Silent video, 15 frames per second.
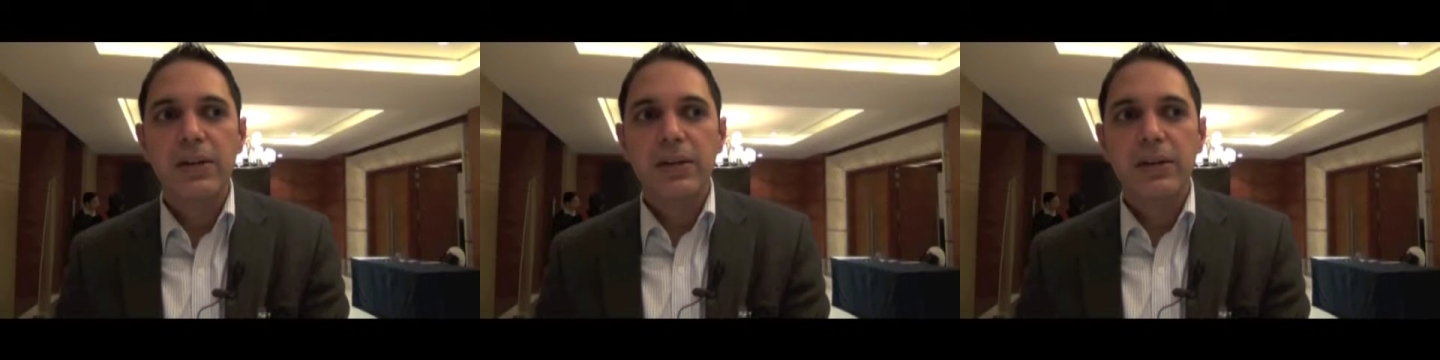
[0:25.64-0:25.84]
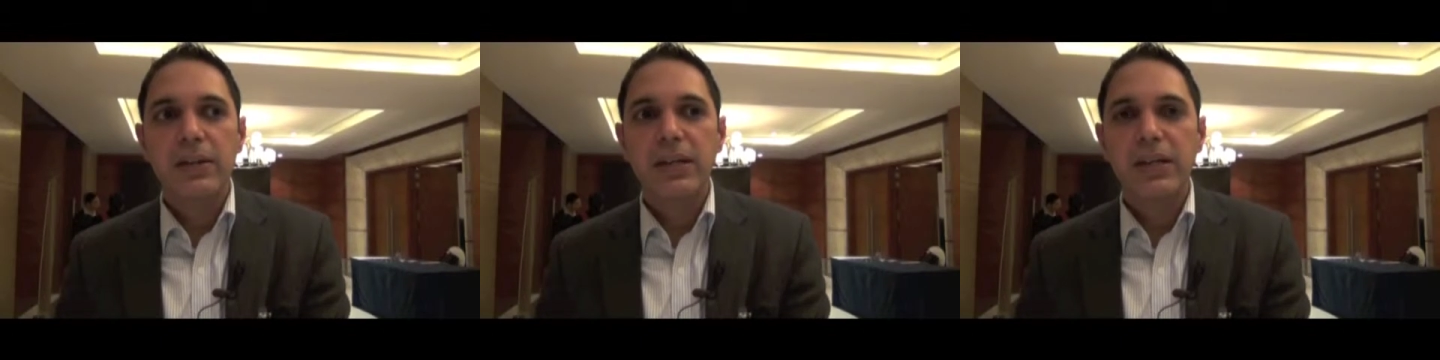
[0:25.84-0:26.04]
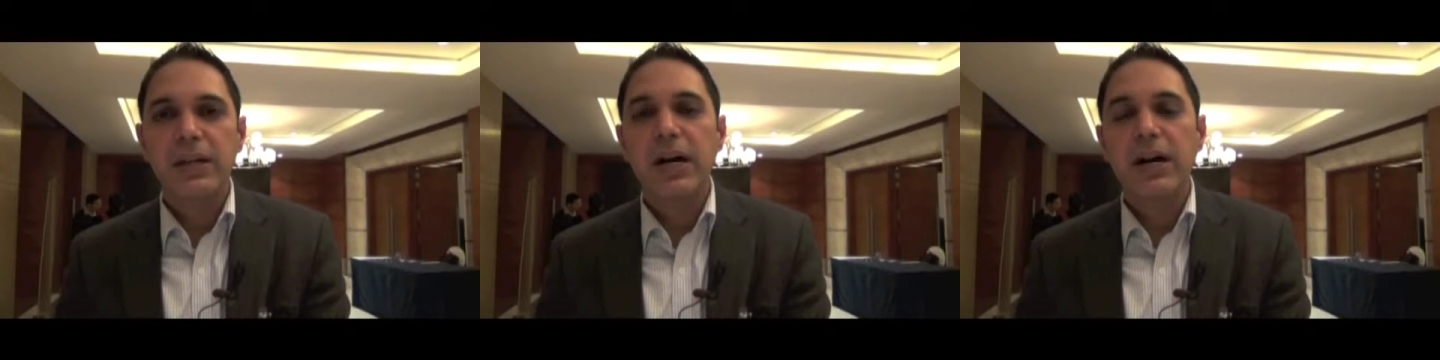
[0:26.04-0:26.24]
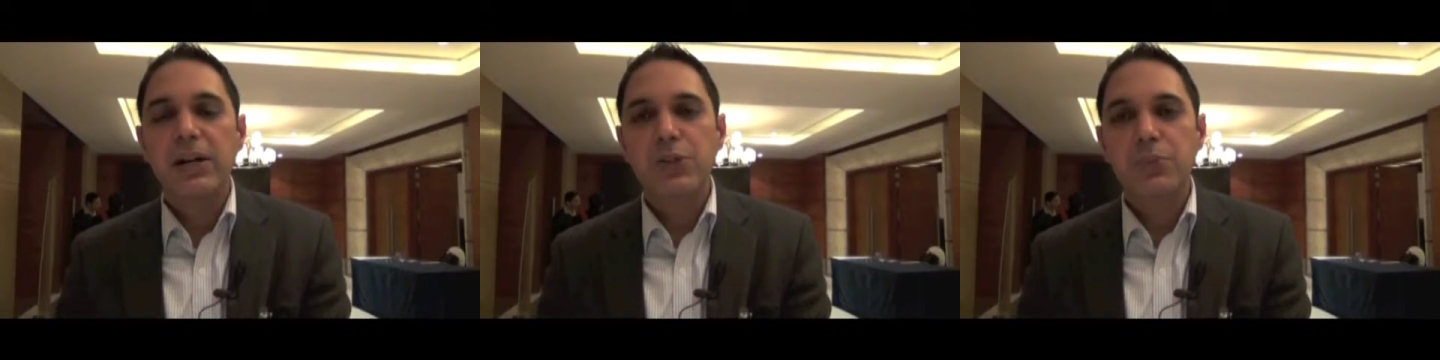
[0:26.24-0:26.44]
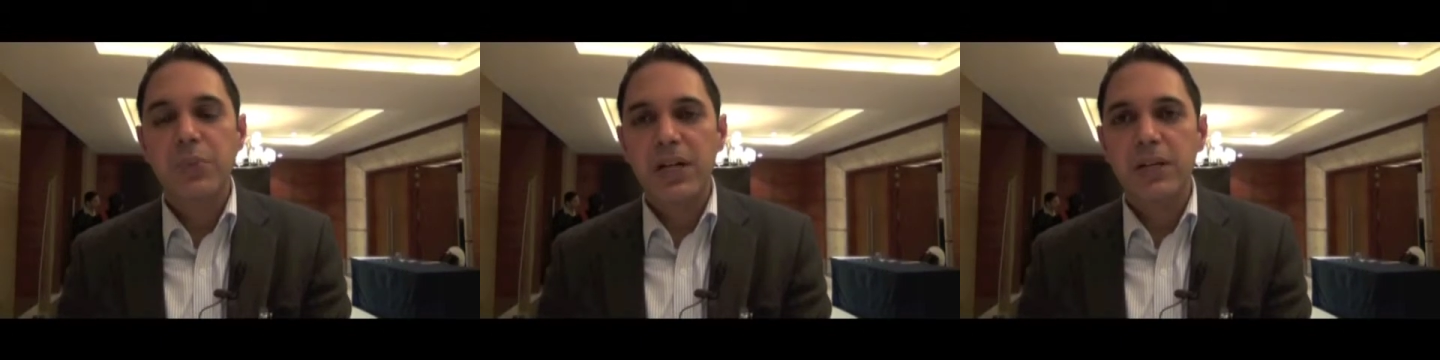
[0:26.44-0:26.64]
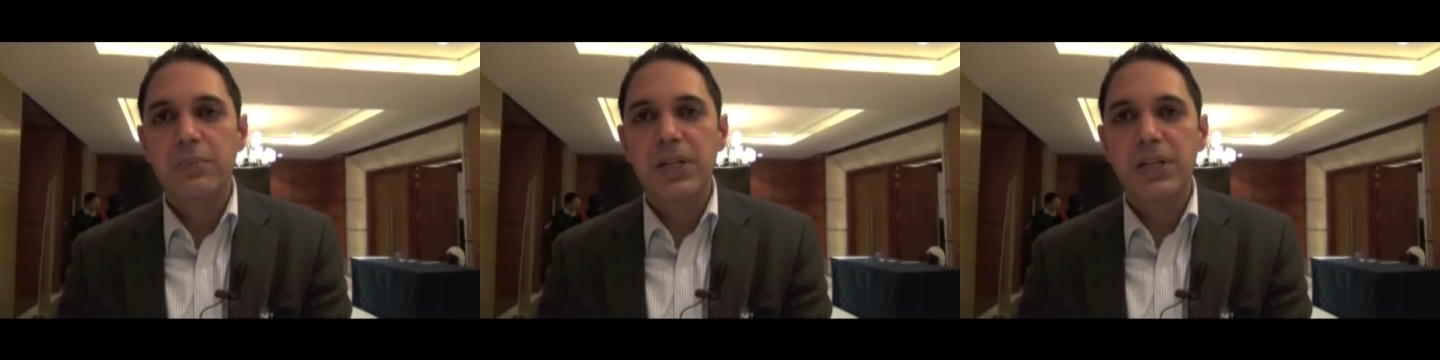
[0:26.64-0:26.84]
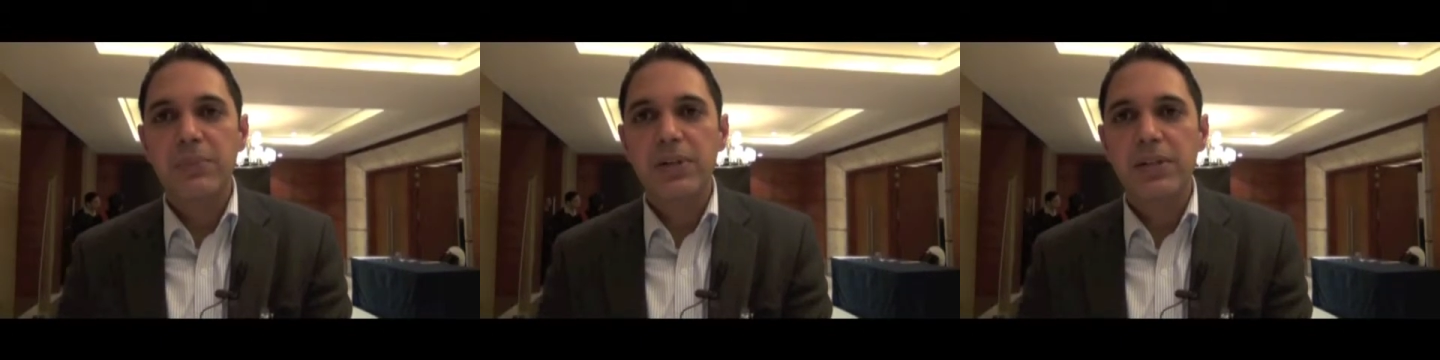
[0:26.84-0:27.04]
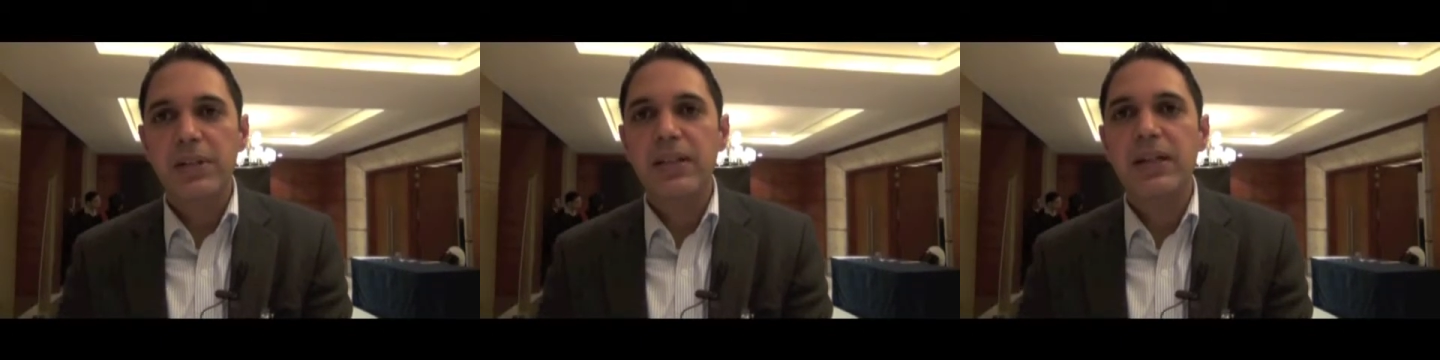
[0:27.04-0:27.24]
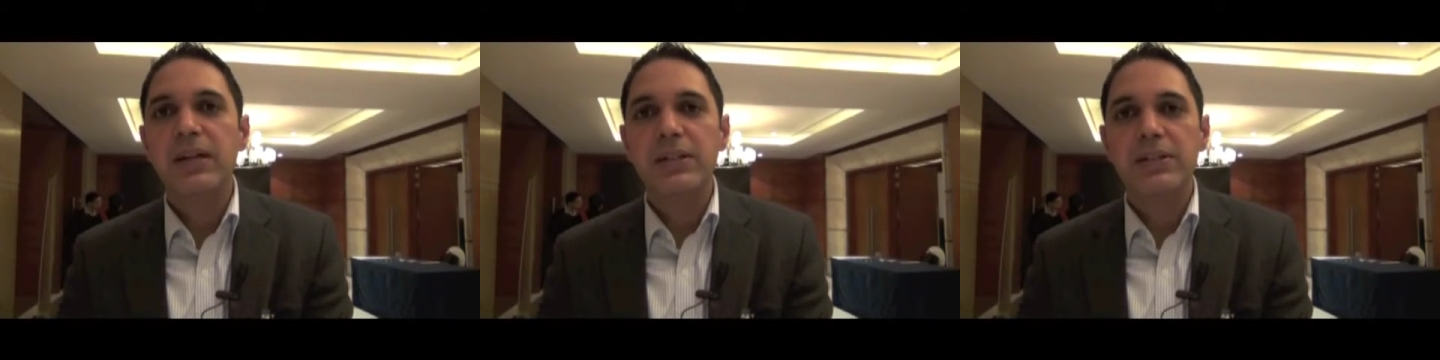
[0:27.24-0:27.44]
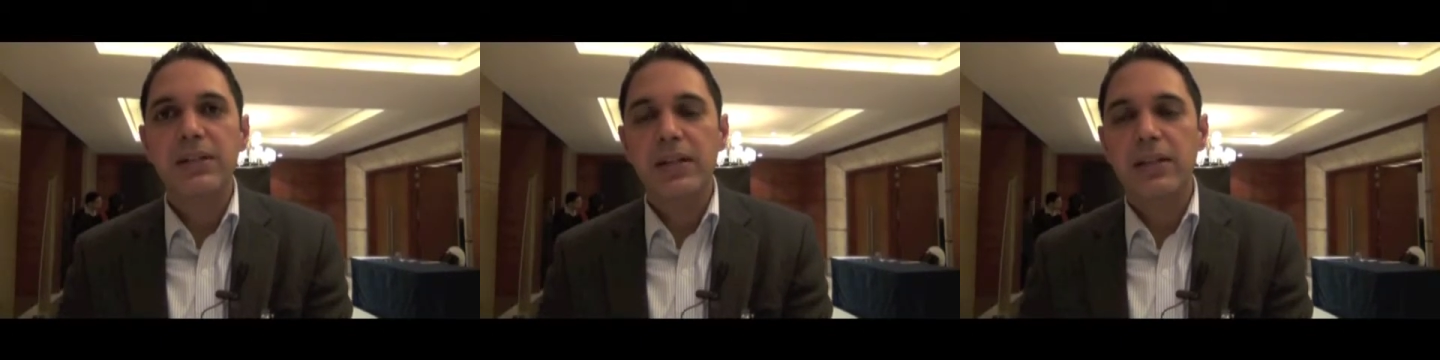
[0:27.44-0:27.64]
they are smart people, they
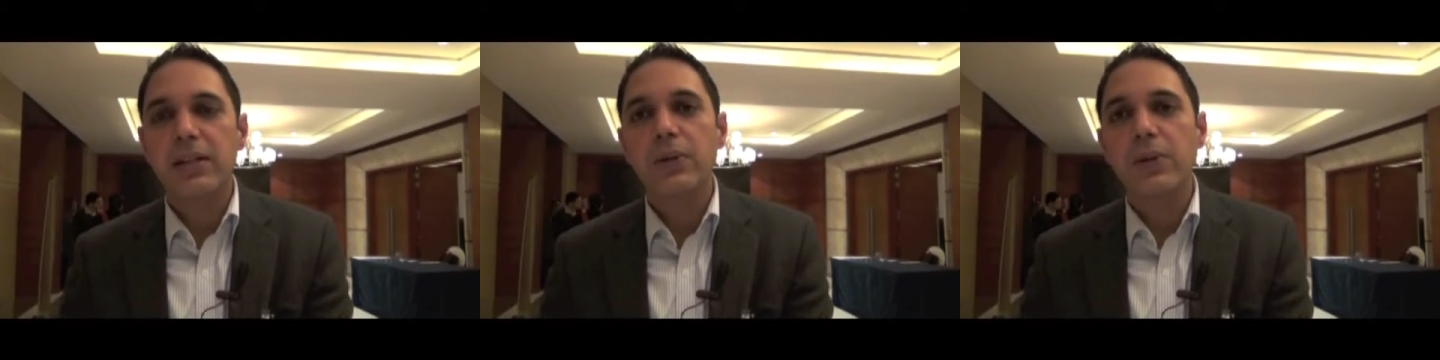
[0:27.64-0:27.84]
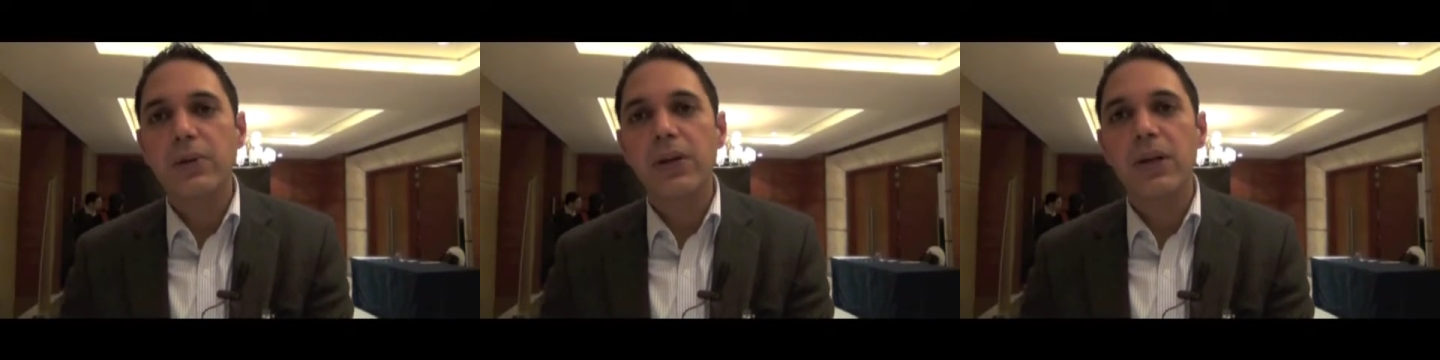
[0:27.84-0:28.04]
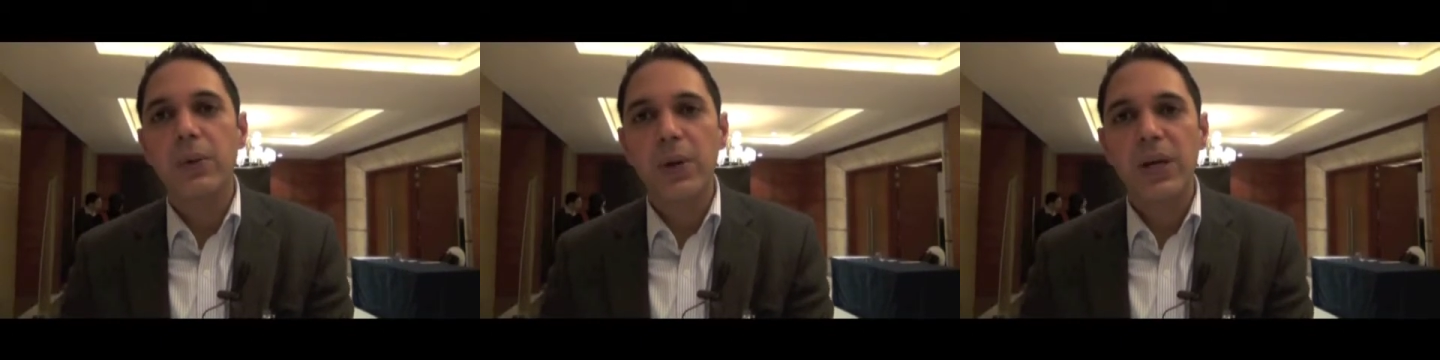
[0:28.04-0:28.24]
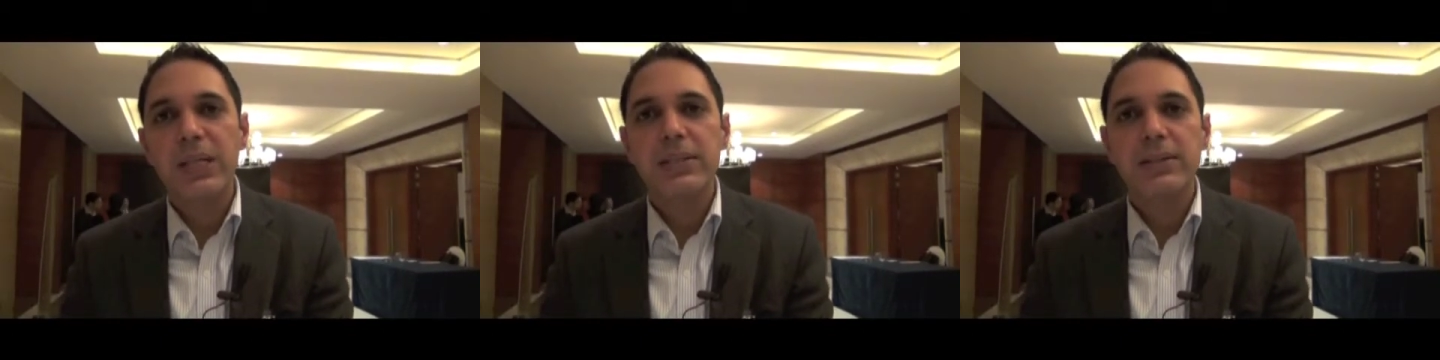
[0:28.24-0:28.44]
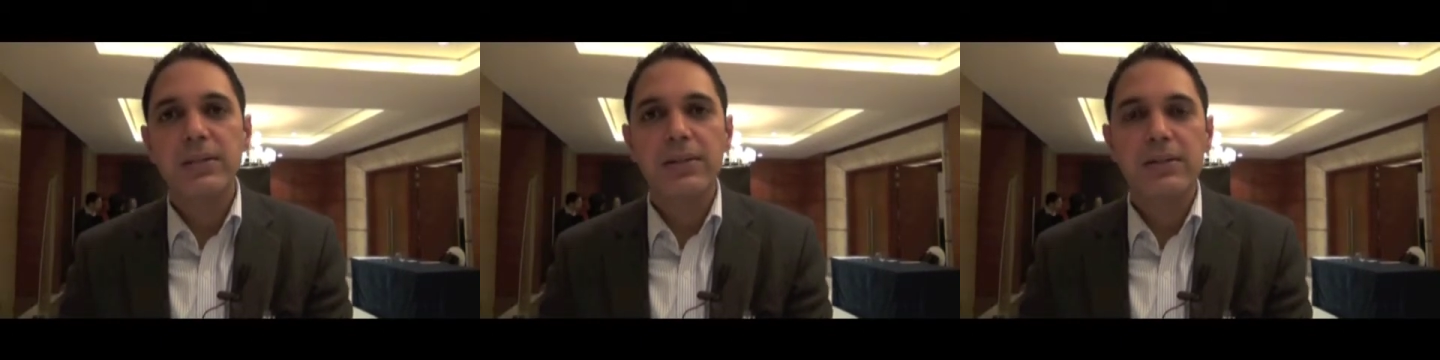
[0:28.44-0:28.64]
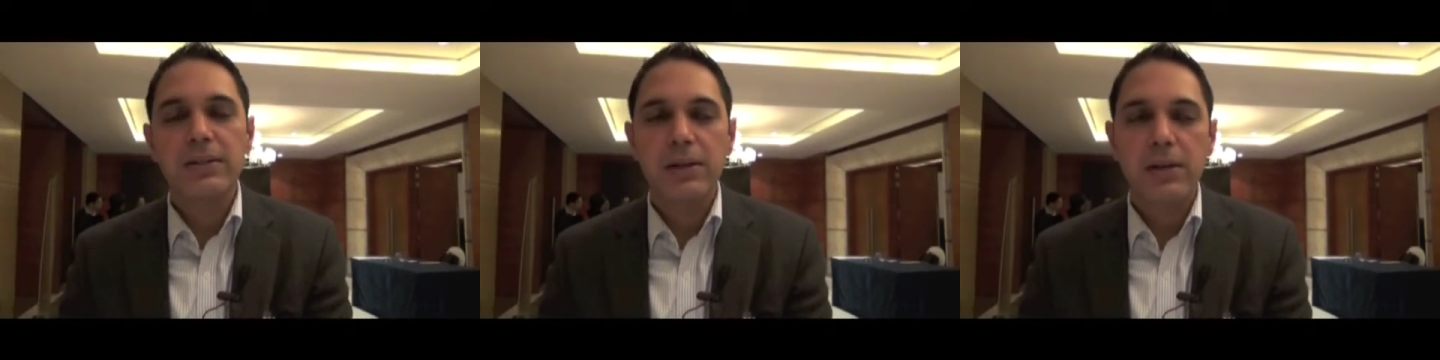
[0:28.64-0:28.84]
understand the local nuances,